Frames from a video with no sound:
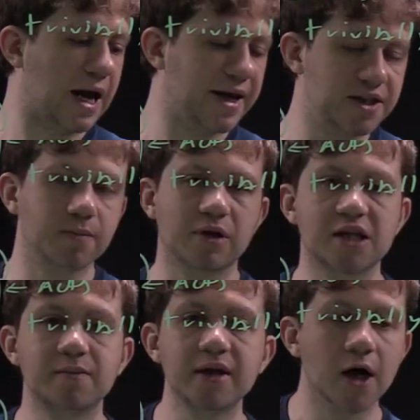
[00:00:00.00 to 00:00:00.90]
AT
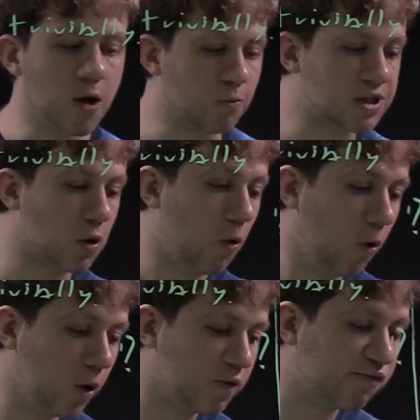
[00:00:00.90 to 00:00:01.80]
plus B, with
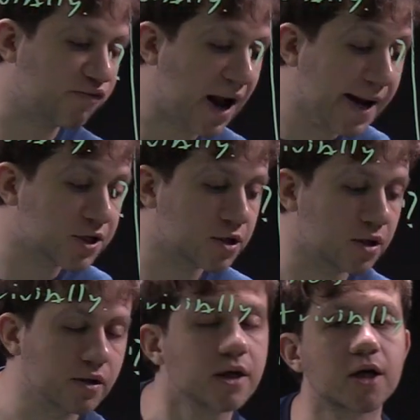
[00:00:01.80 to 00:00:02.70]
all
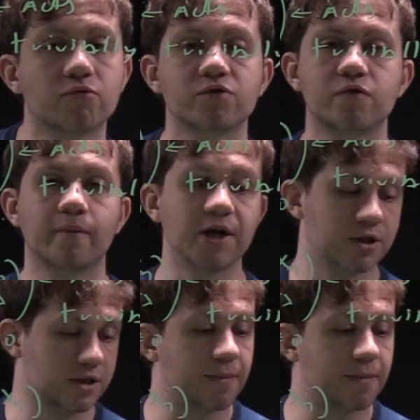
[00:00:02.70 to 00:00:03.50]
fractional linear transformations,